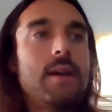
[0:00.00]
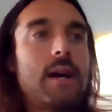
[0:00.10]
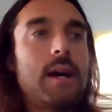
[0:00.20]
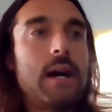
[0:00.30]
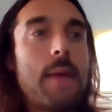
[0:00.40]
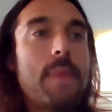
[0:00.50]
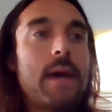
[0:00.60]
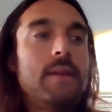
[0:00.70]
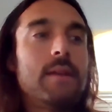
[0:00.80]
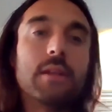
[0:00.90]
Uh, and
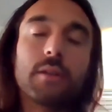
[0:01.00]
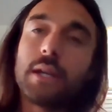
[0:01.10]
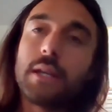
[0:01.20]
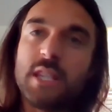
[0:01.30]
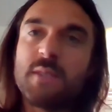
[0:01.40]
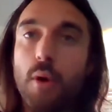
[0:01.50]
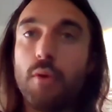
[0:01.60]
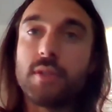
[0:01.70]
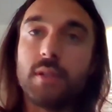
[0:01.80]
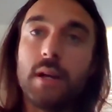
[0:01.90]
then you look at
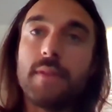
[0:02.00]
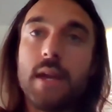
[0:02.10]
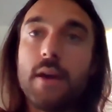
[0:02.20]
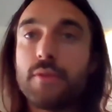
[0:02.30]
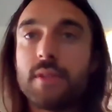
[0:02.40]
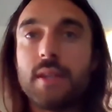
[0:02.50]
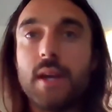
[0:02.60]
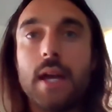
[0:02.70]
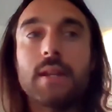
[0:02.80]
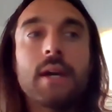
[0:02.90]
disposal on the other
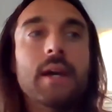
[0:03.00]
side.